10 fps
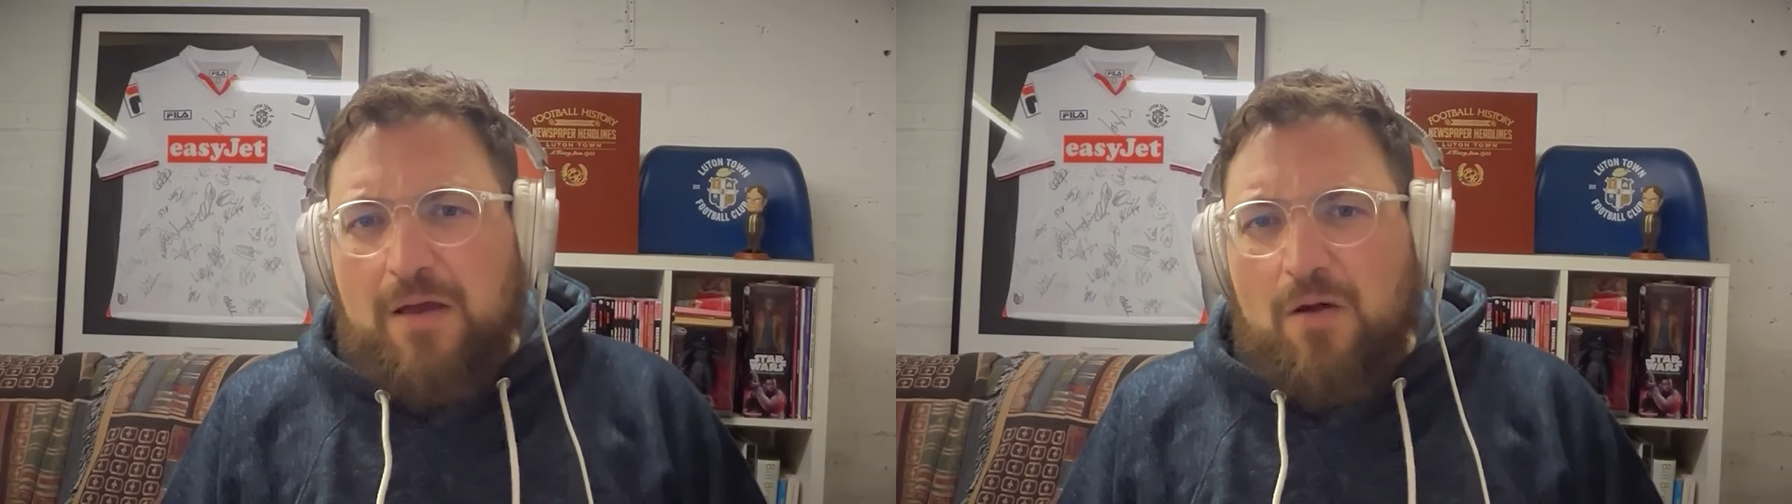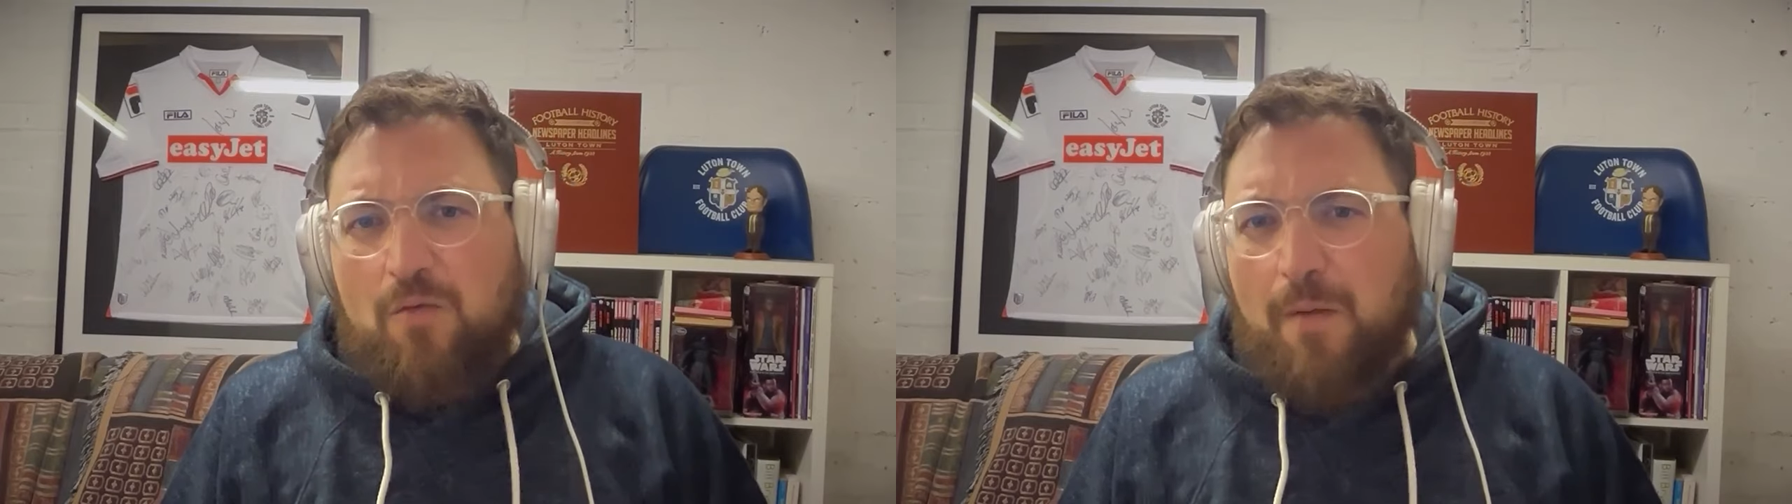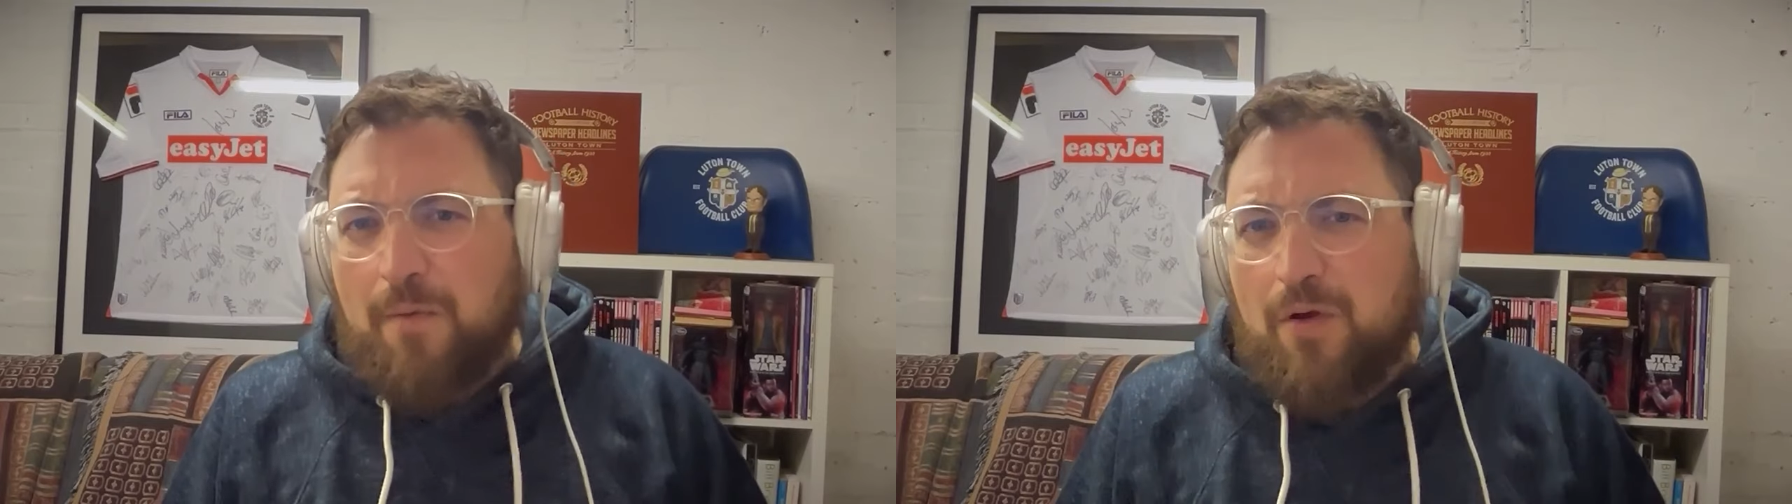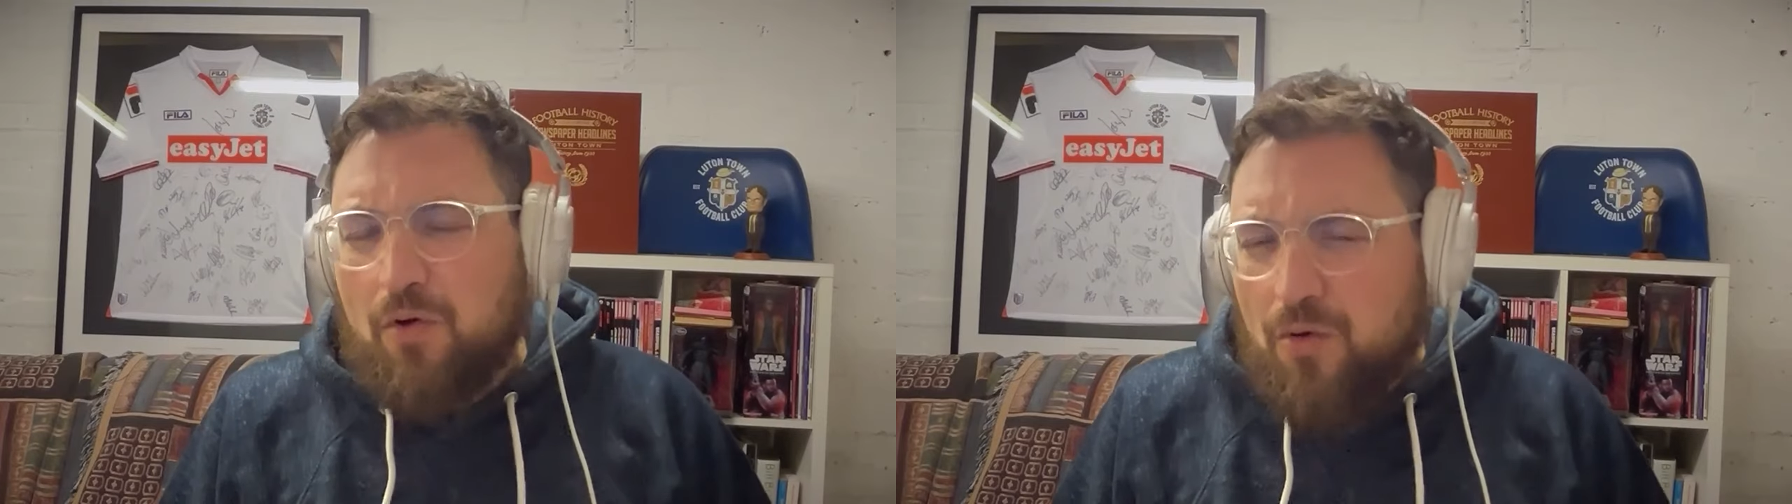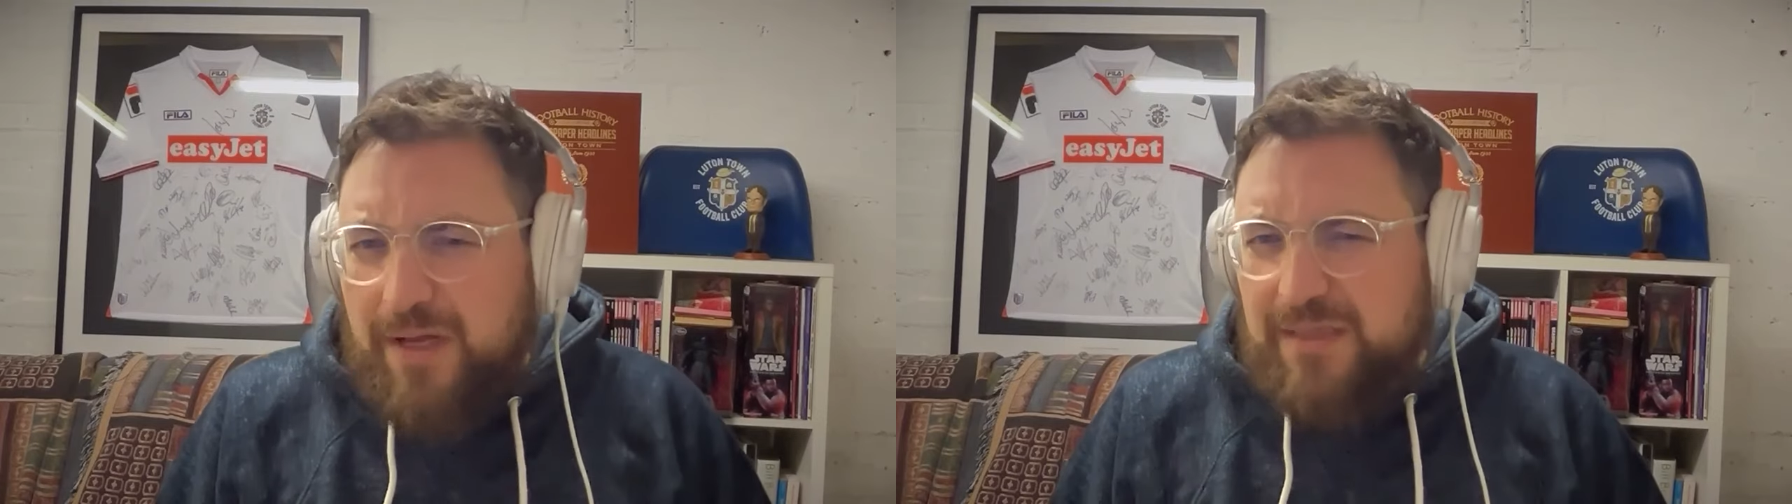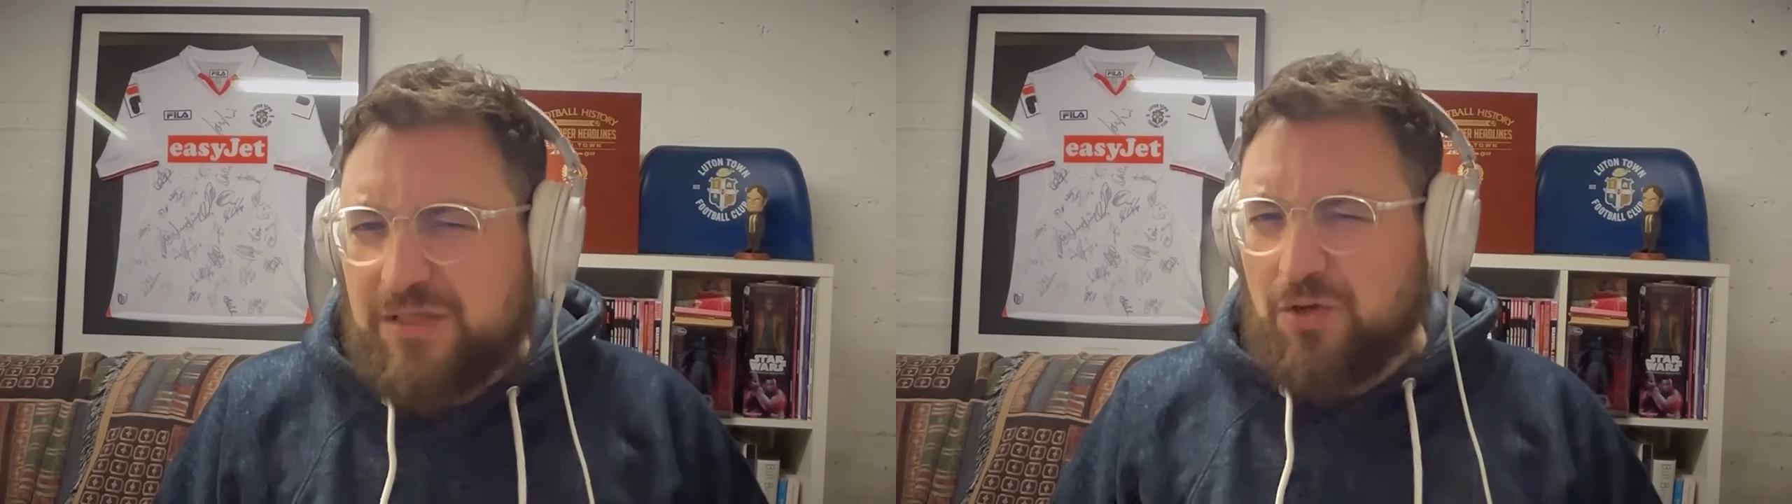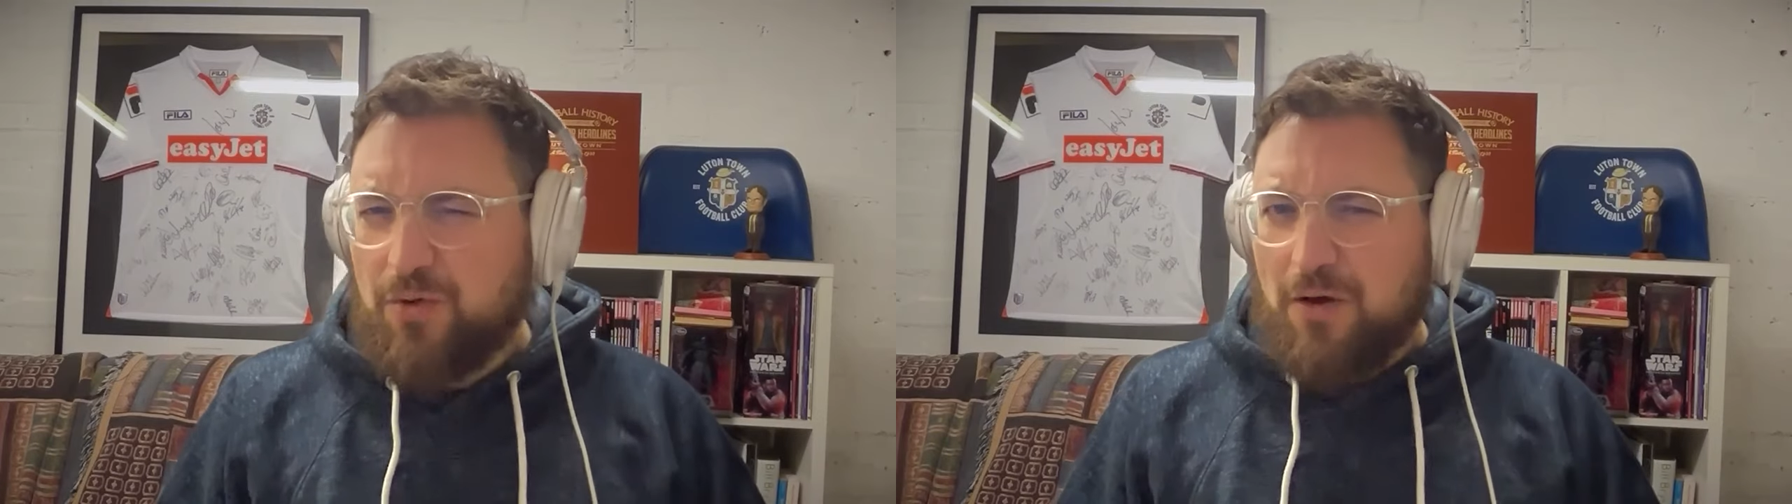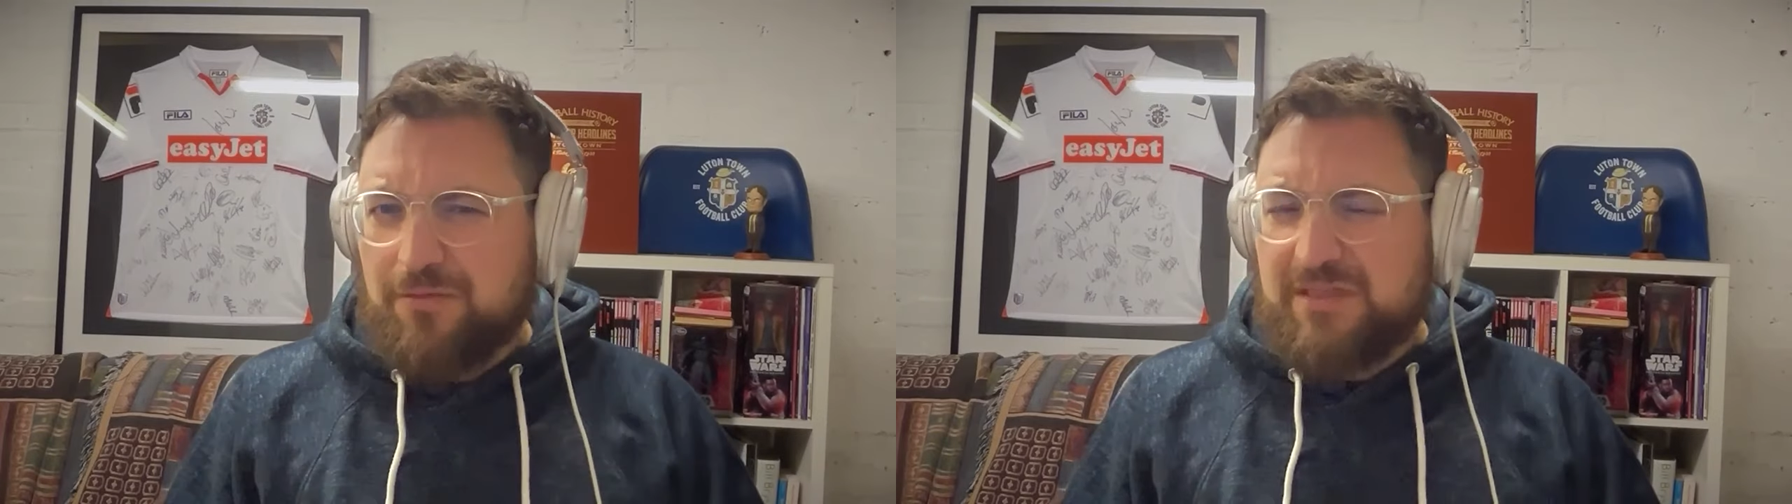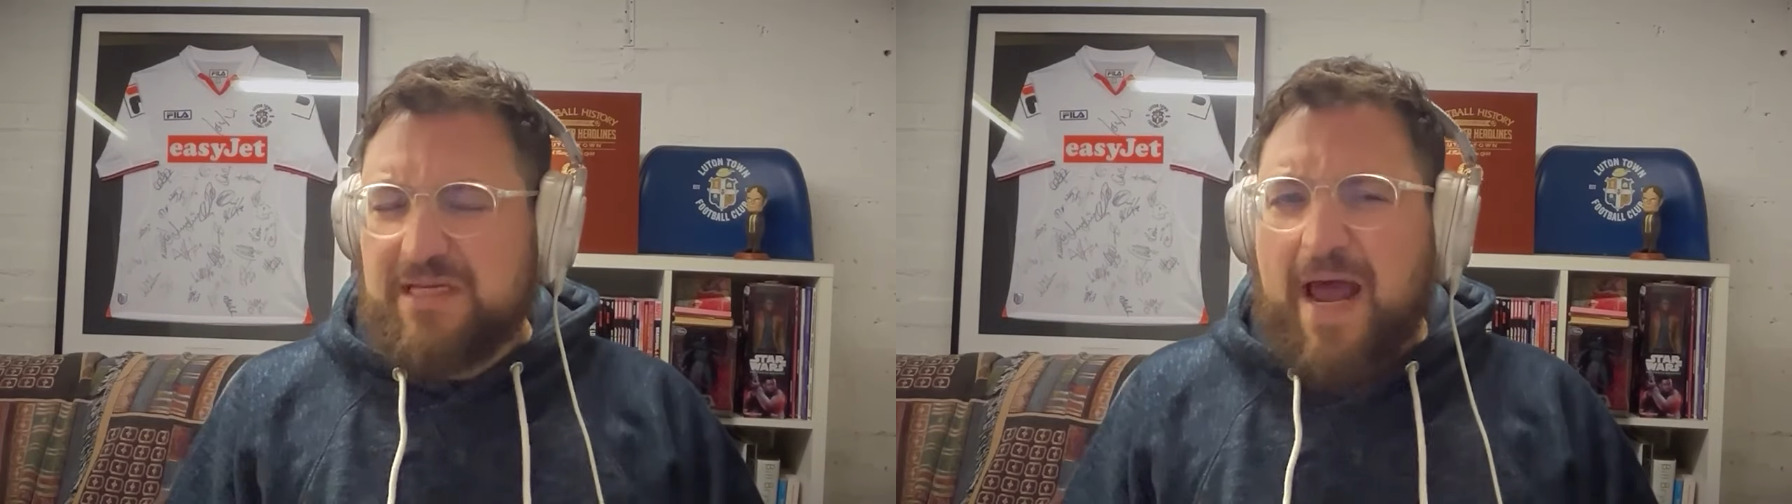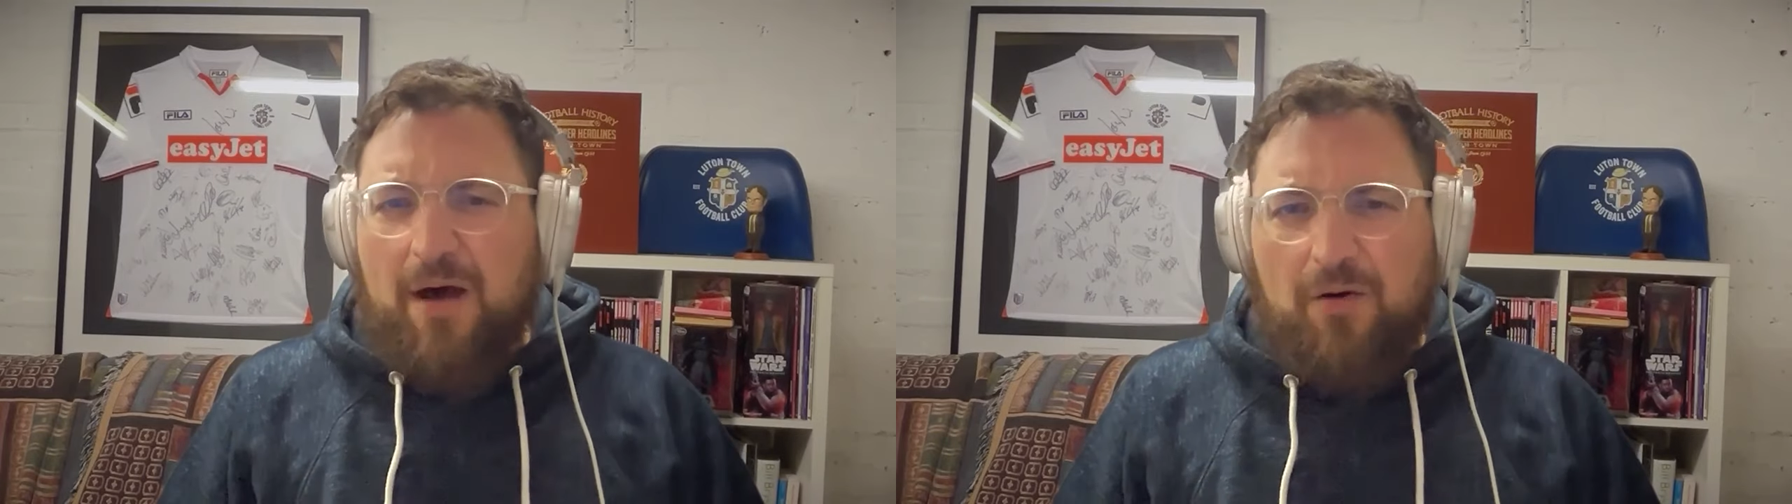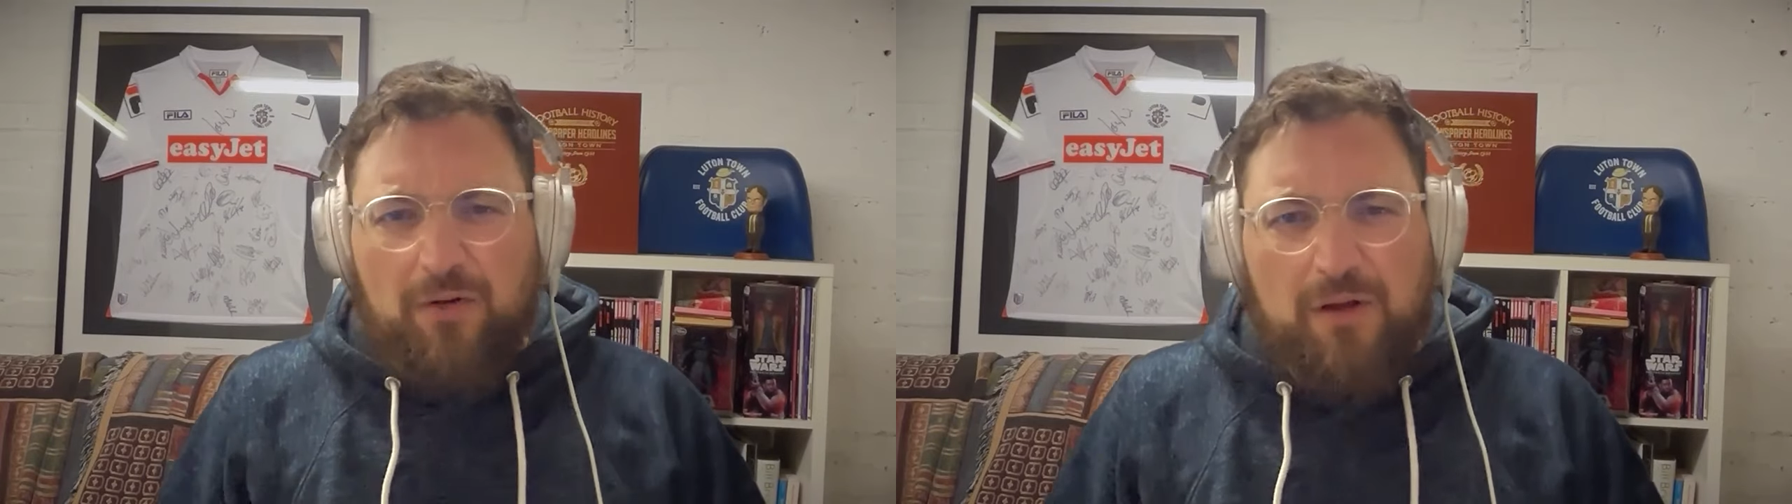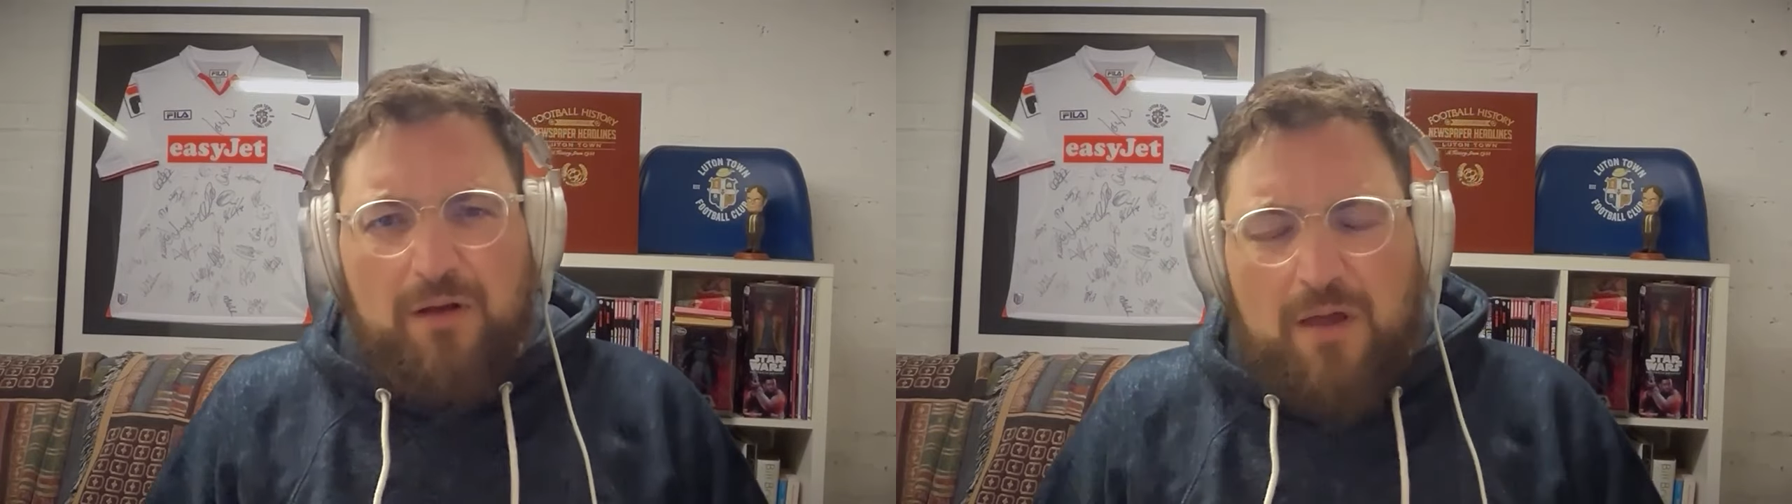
when we were already 2 goals down?